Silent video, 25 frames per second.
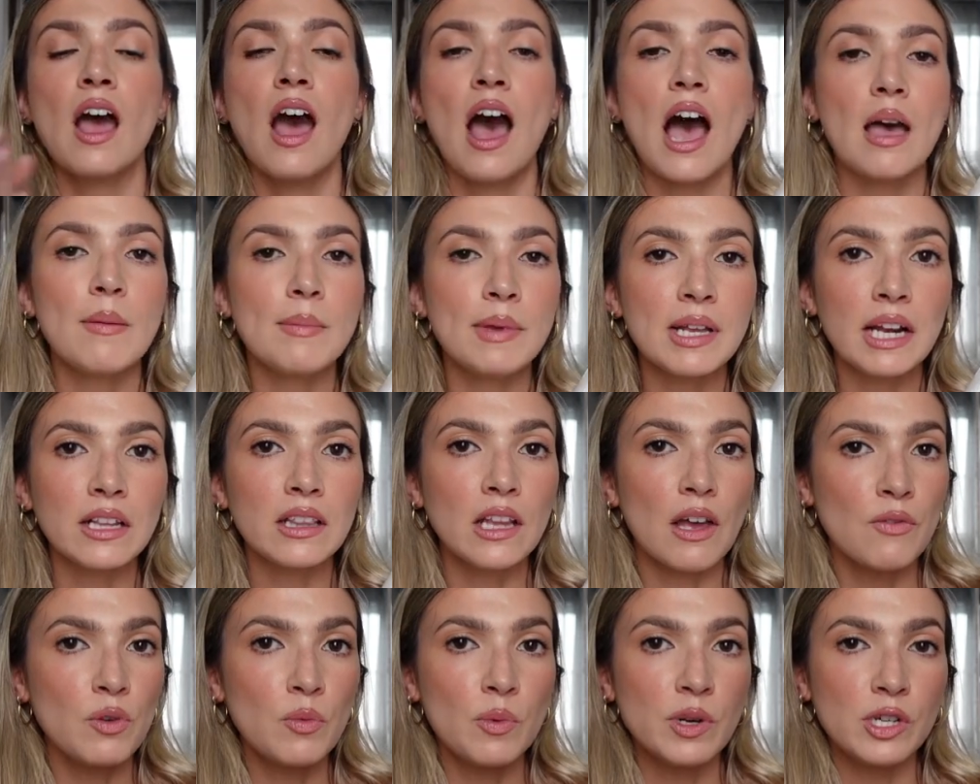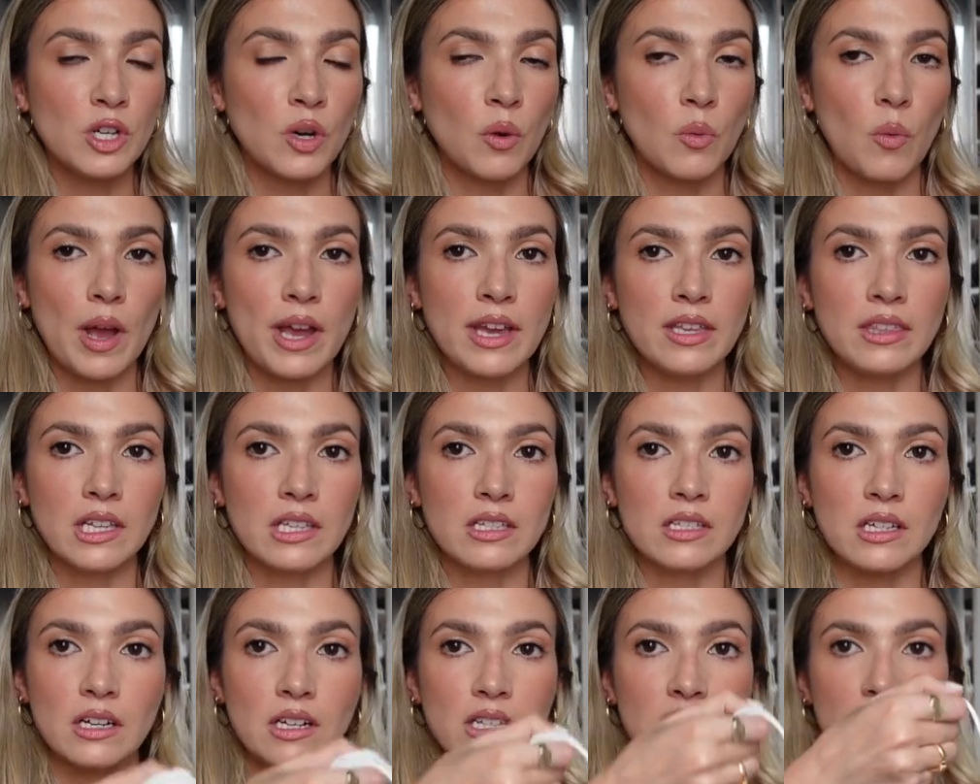I mean, I love a winter white.
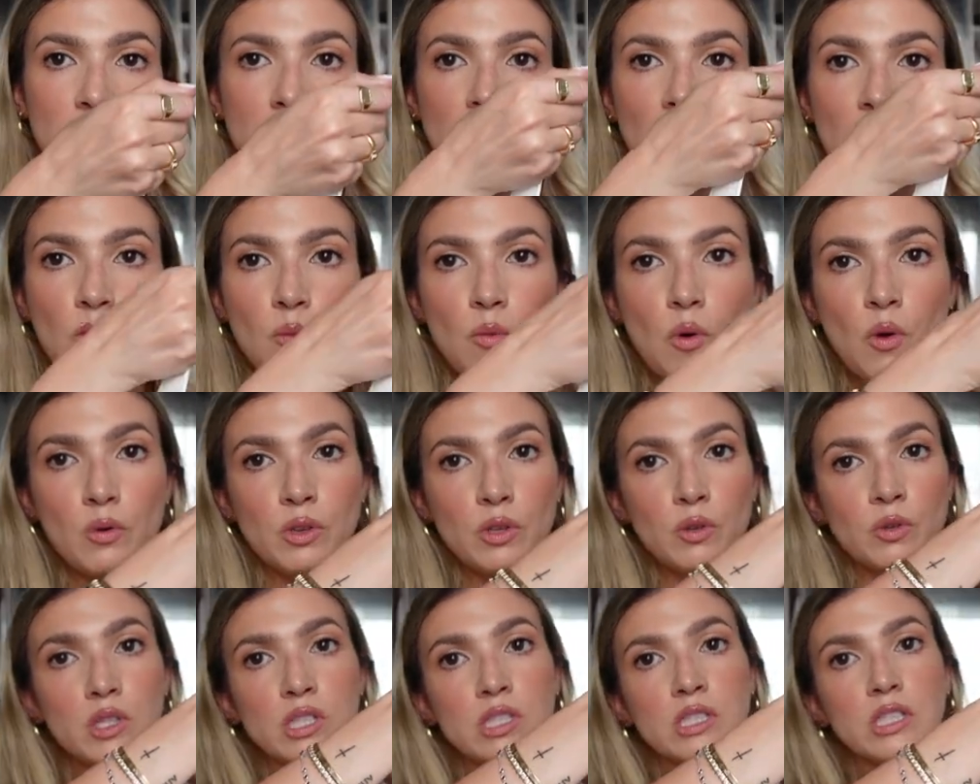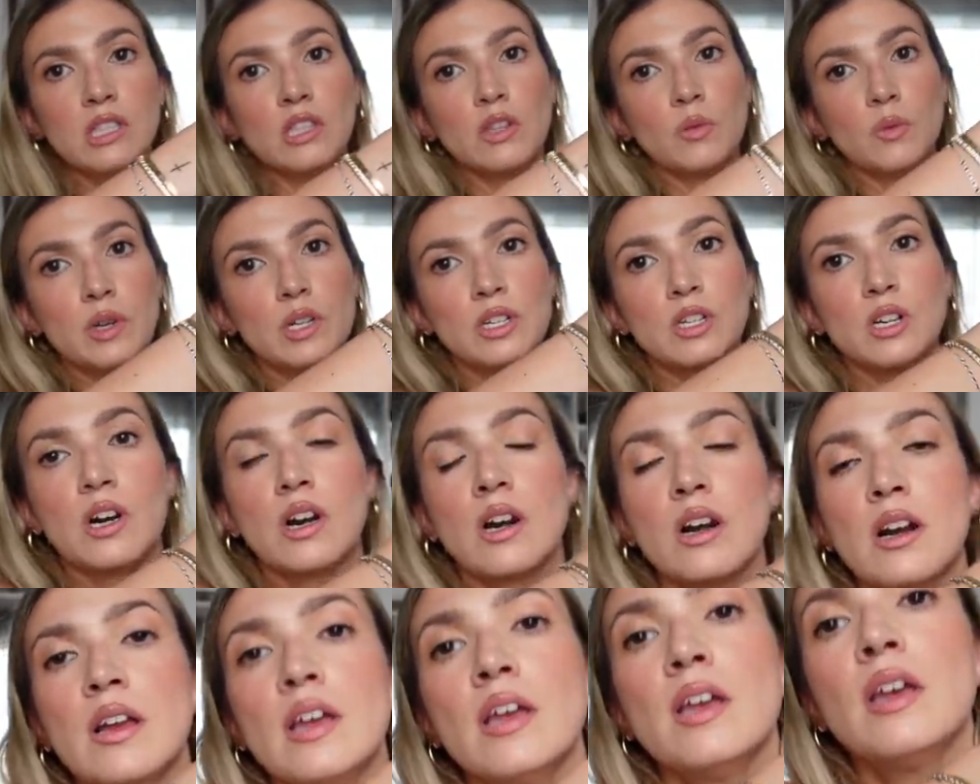That's not to say that I won't use this in the
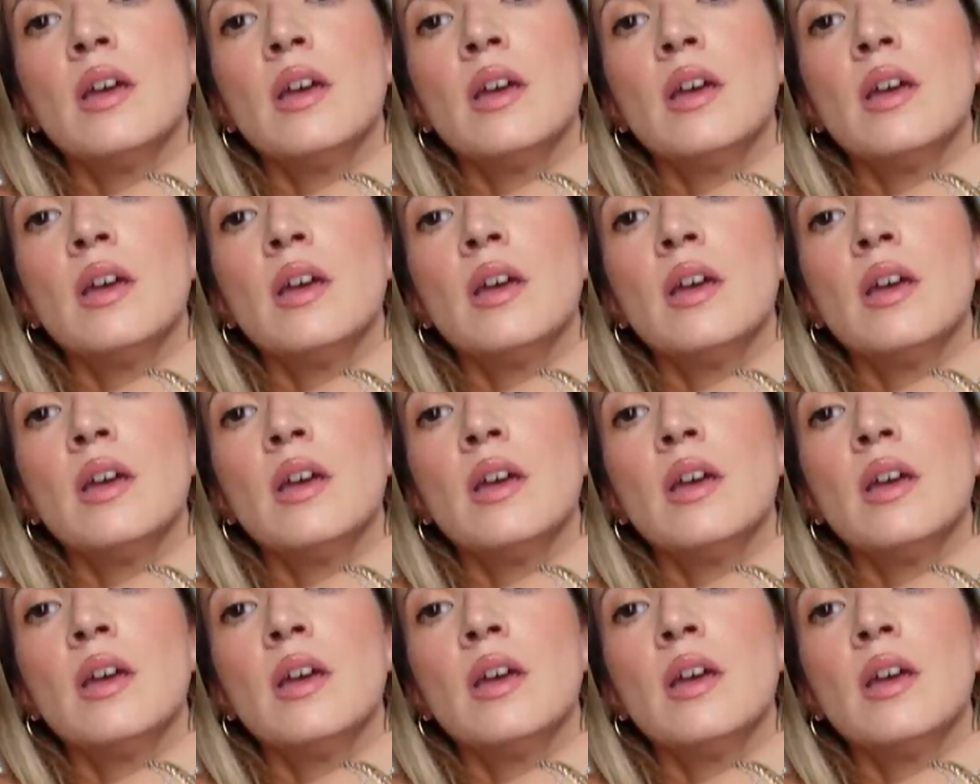winter,